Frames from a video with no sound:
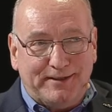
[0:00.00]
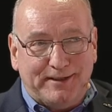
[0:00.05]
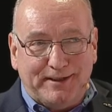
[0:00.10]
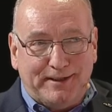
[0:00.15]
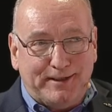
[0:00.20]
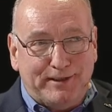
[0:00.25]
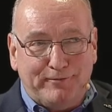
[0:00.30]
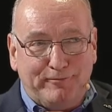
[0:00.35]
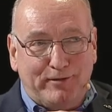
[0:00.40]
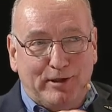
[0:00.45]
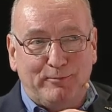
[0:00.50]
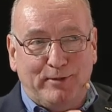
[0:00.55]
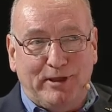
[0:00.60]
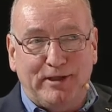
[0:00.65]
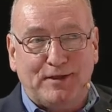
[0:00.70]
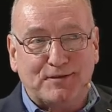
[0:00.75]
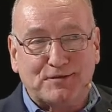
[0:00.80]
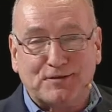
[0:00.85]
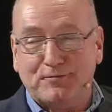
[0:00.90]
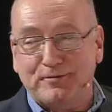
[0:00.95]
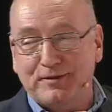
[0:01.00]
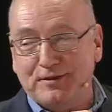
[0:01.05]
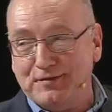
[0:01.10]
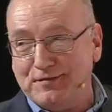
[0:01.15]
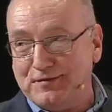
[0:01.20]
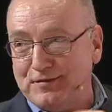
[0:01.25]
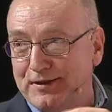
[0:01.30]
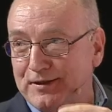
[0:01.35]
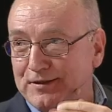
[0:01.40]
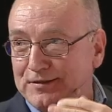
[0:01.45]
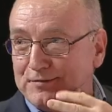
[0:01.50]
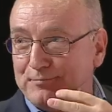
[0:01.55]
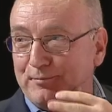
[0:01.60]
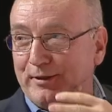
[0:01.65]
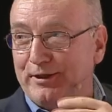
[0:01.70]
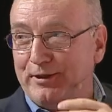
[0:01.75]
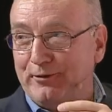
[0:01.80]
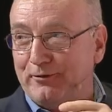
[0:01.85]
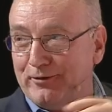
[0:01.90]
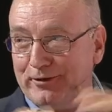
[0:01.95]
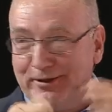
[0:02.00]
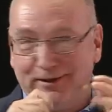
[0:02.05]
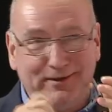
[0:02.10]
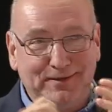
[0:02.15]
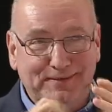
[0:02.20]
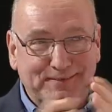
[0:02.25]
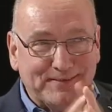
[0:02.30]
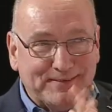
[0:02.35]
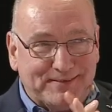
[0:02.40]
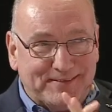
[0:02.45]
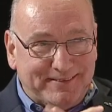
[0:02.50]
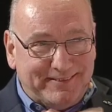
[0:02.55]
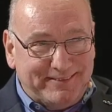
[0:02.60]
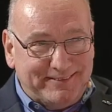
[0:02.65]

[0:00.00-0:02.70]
I will be less criticized by the organizers.